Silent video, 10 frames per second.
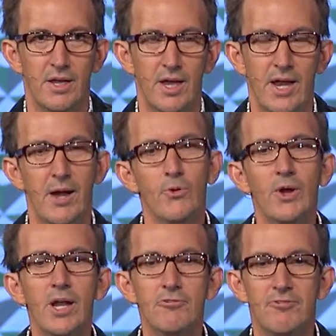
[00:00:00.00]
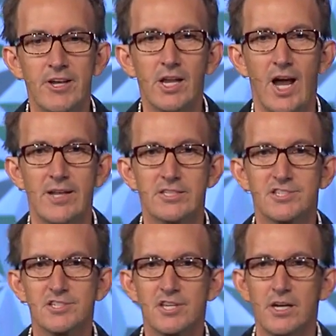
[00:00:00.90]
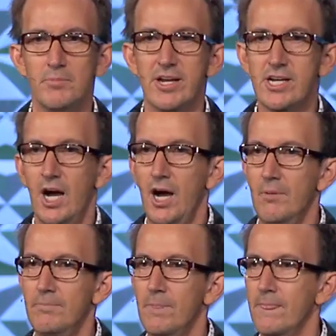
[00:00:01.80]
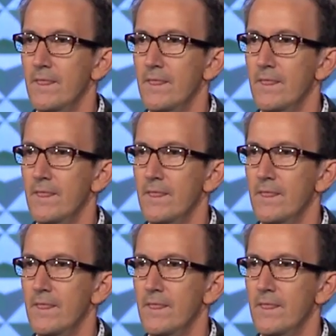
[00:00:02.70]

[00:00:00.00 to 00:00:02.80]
And I really feel like this is going to become,